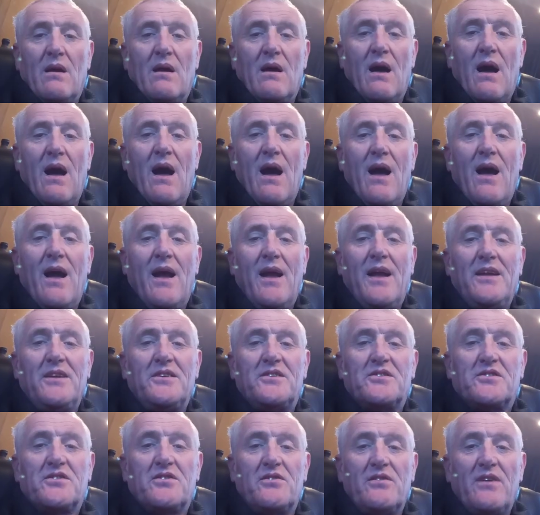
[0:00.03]
Hi,
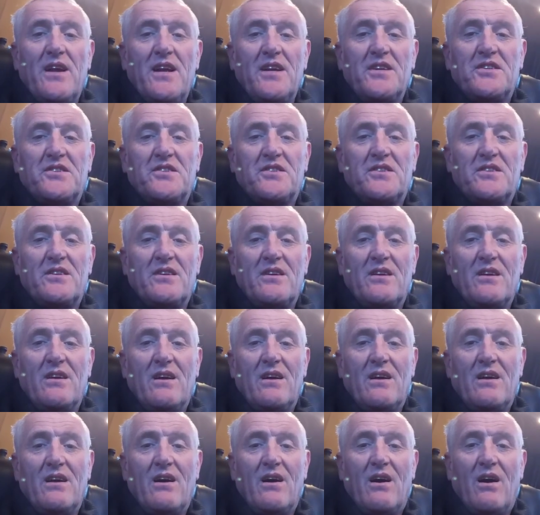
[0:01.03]
it's Chris
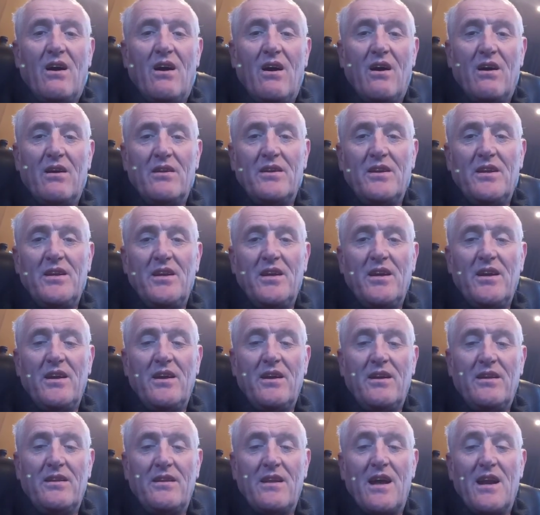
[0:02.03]
on
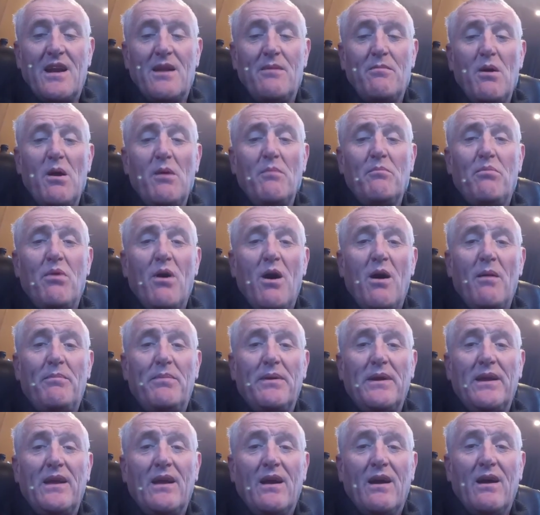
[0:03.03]
Narrowboat
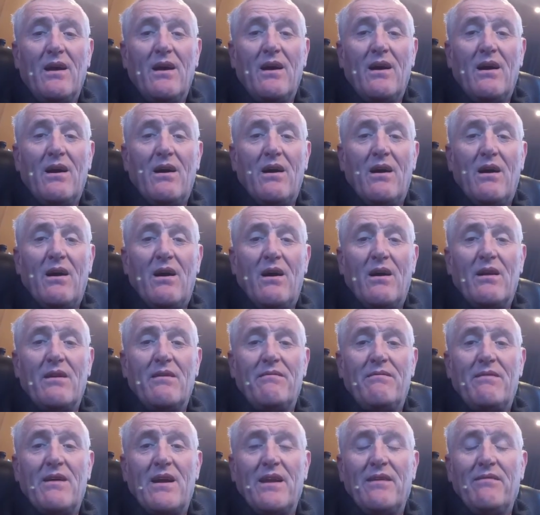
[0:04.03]
Poppy on
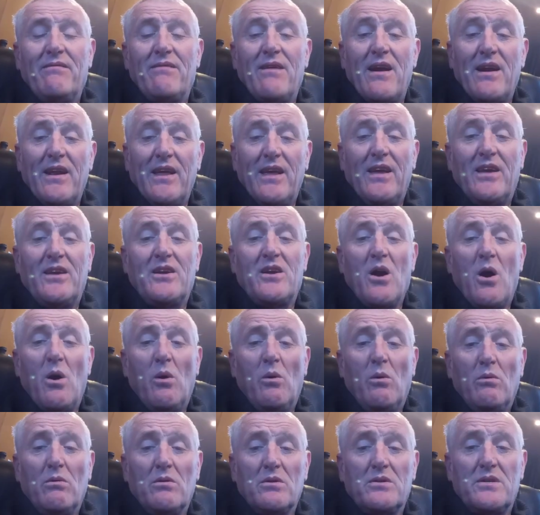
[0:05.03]
a very, very
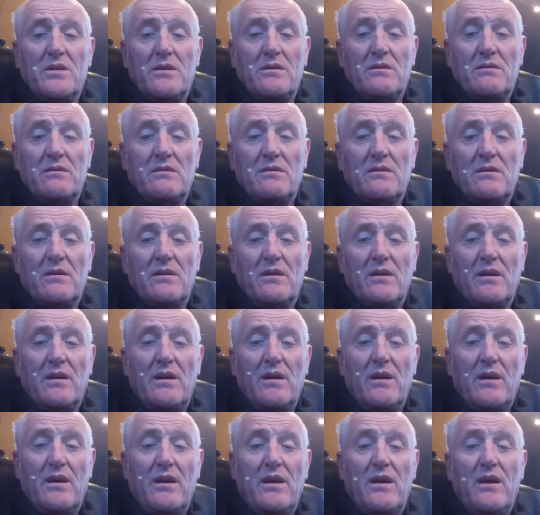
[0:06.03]
cold
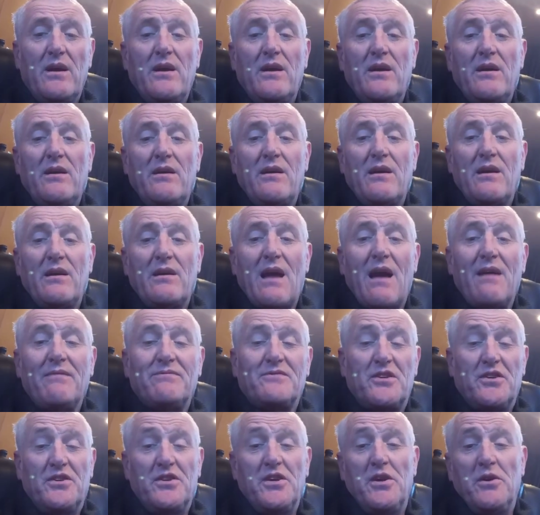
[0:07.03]

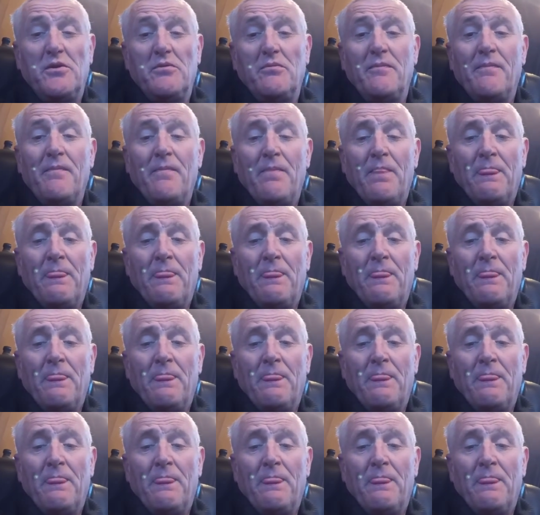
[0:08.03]
afternoon.